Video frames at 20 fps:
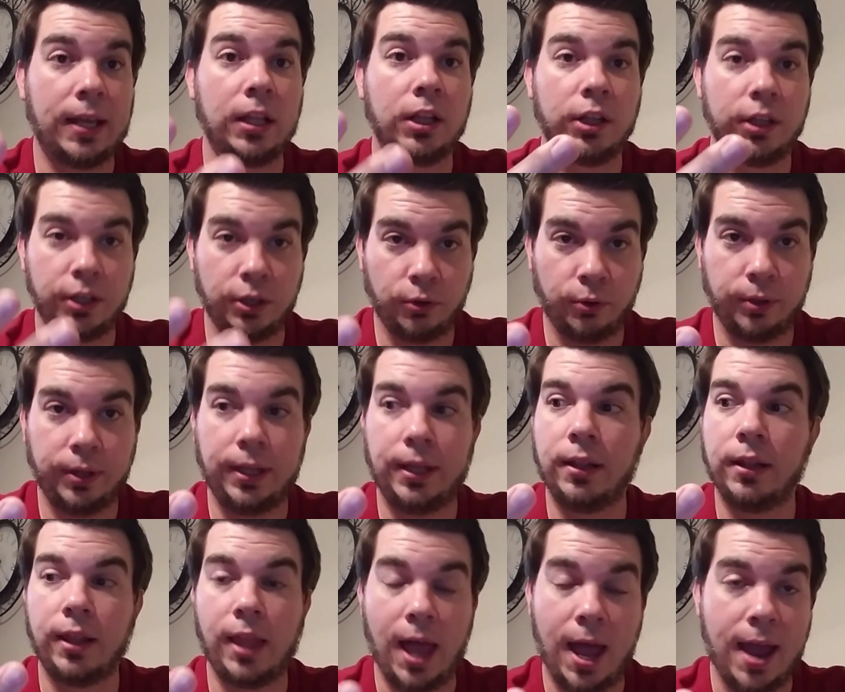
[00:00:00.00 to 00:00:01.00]
literally
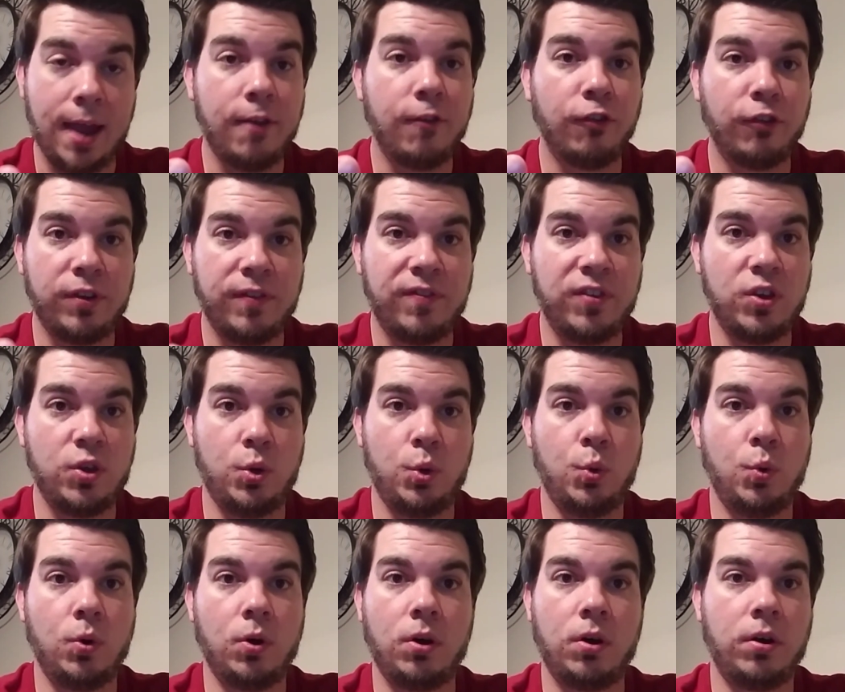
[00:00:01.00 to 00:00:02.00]
live review
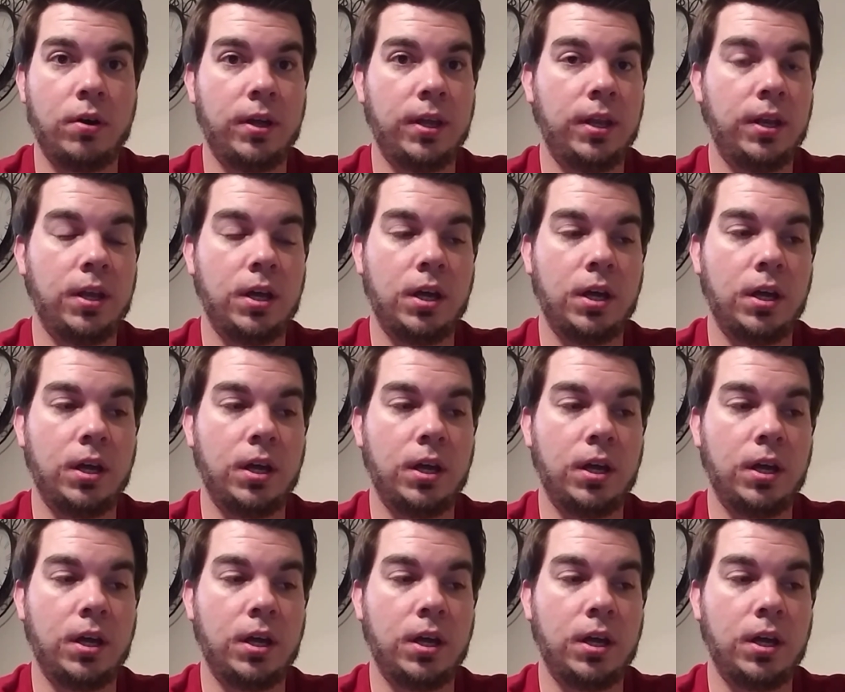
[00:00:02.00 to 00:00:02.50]
on,